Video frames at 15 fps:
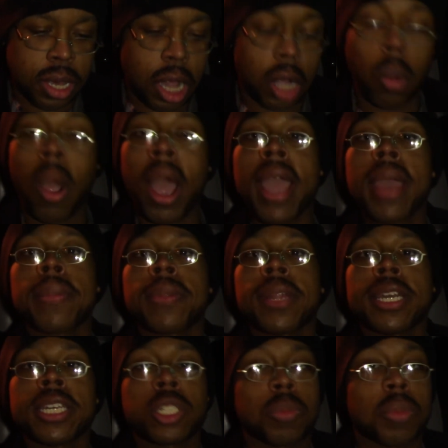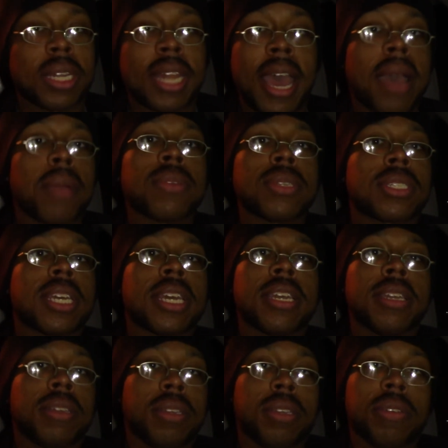A Quiet Place, but I would
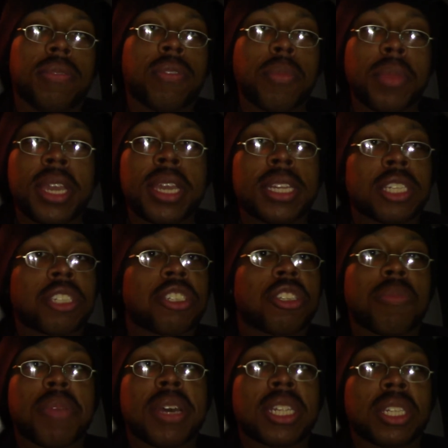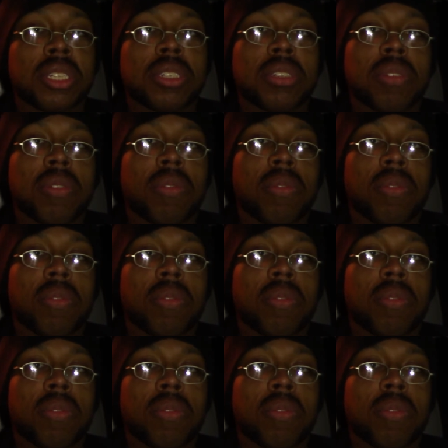say for me this is the best